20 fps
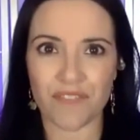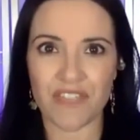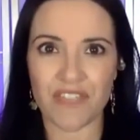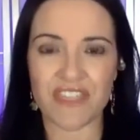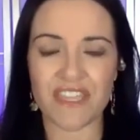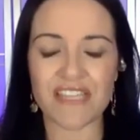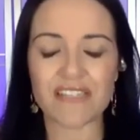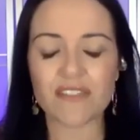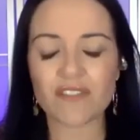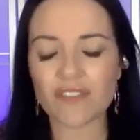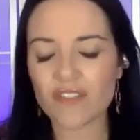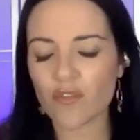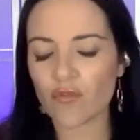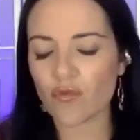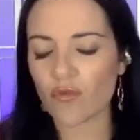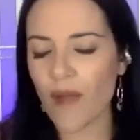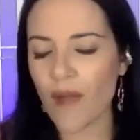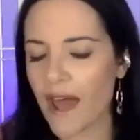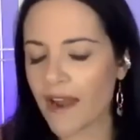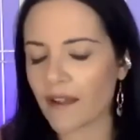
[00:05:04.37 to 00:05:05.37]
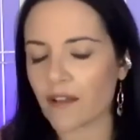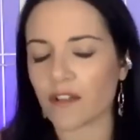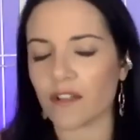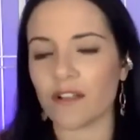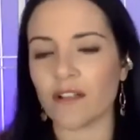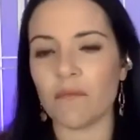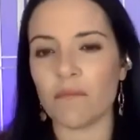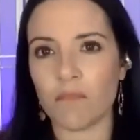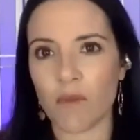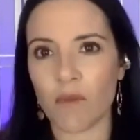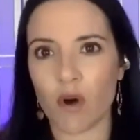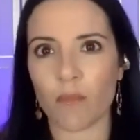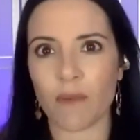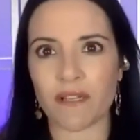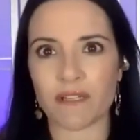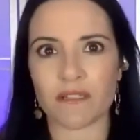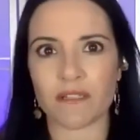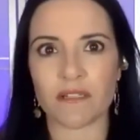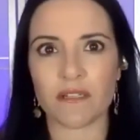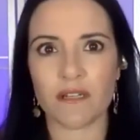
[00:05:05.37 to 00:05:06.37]
This is a radical
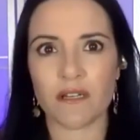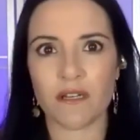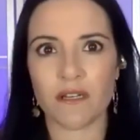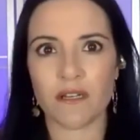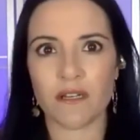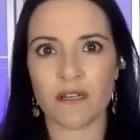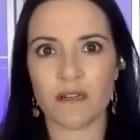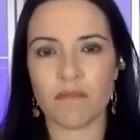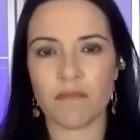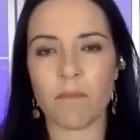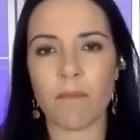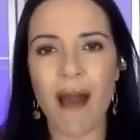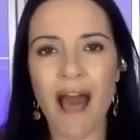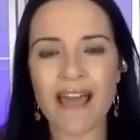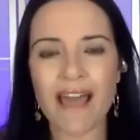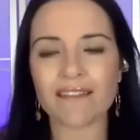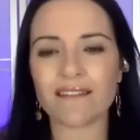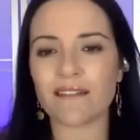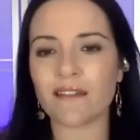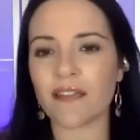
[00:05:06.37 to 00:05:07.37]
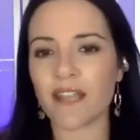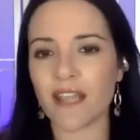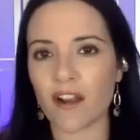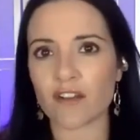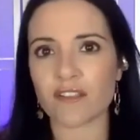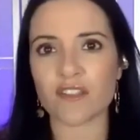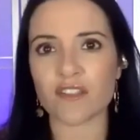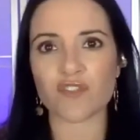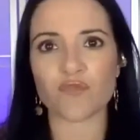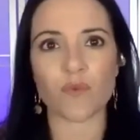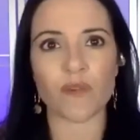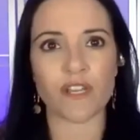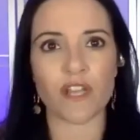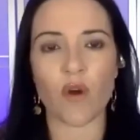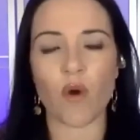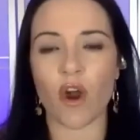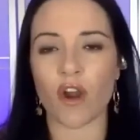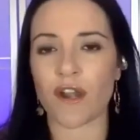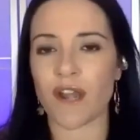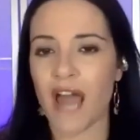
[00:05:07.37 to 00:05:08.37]
moment. But Biden and Harris, as we
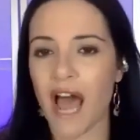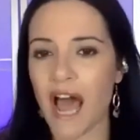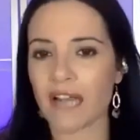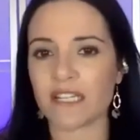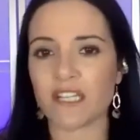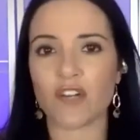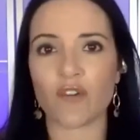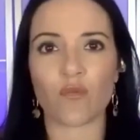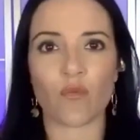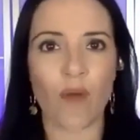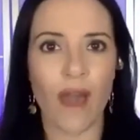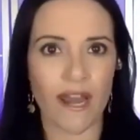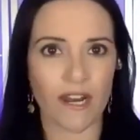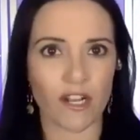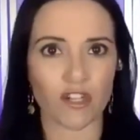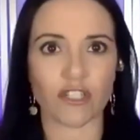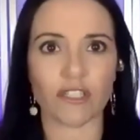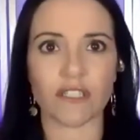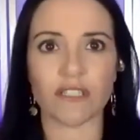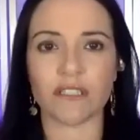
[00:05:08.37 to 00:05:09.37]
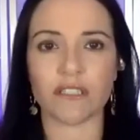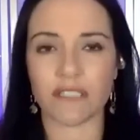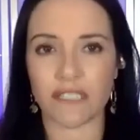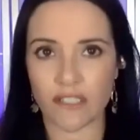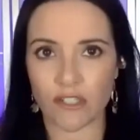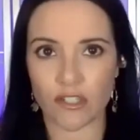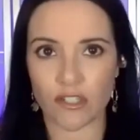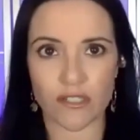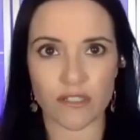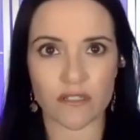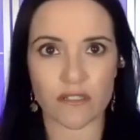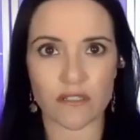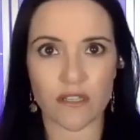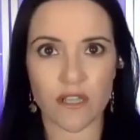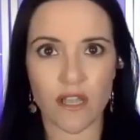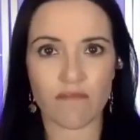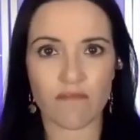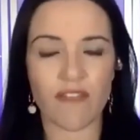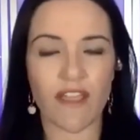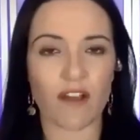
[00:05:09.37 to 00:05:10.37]
know, are not radical leaders.
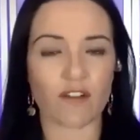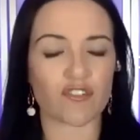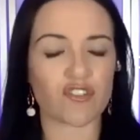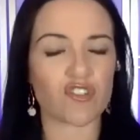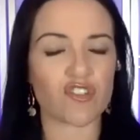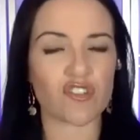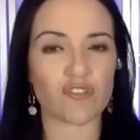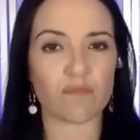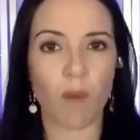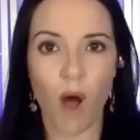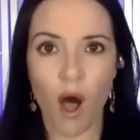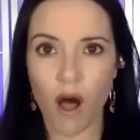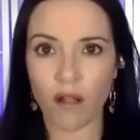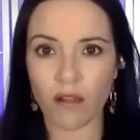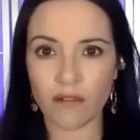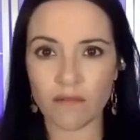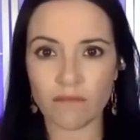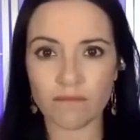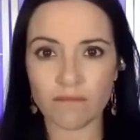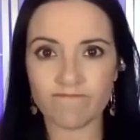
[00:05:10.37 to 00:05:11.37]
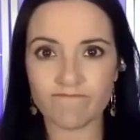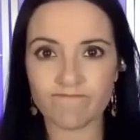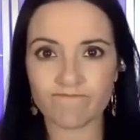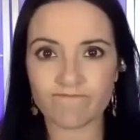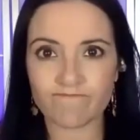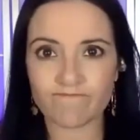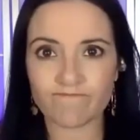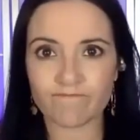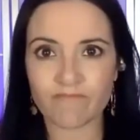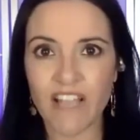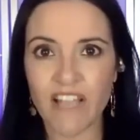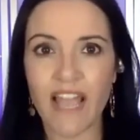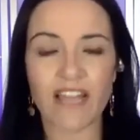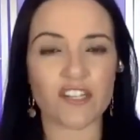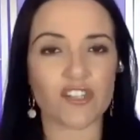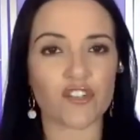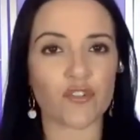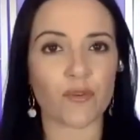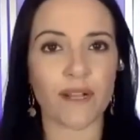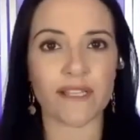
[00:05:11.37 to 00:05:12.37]
They are small
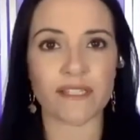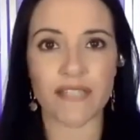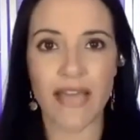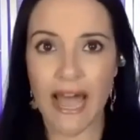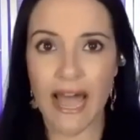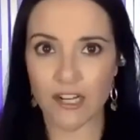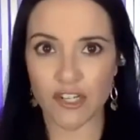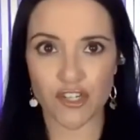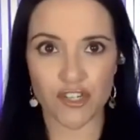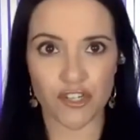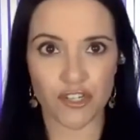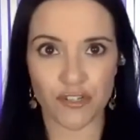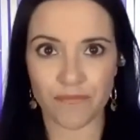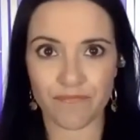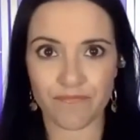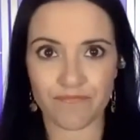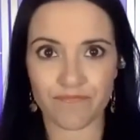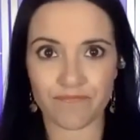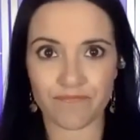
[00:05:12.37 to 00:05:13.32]
and transactional.